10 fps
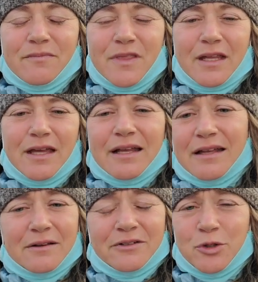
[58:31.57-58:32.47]

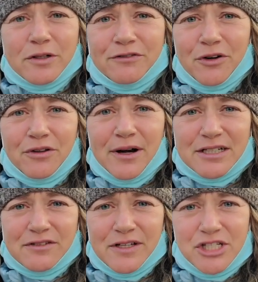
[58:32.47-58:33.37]
then doing a further
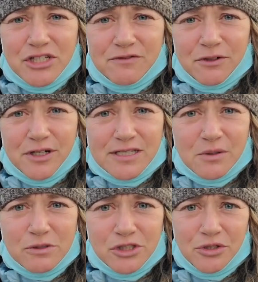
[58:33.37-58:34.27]
activation for his
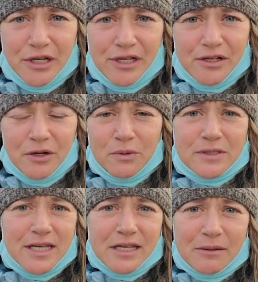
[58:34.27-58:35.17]
own journey. You know, we'll
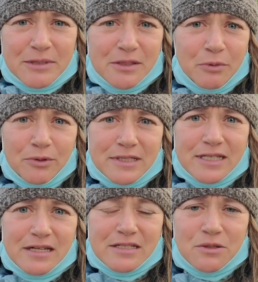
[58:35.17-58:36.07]
take him deeper
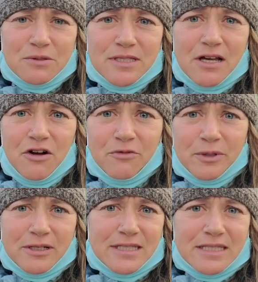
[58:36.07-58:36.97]
inside his own self,
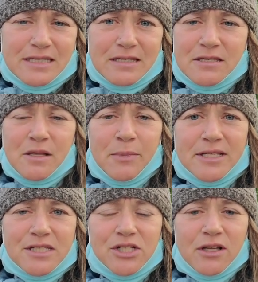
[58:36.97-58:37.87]
because this is the
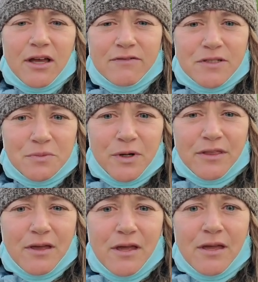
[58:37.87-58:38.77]
message I left him with.
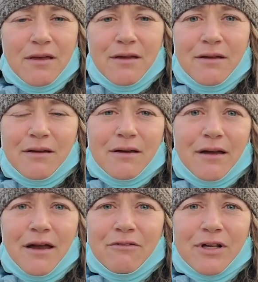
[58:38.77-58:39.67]

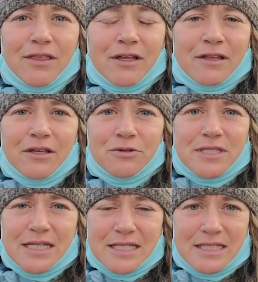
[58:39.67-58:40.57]
Everything that you
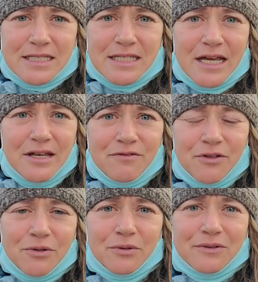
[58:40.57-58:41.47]
seek is inside of
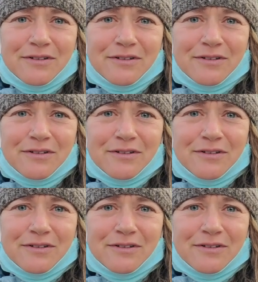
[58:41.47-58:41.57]
you.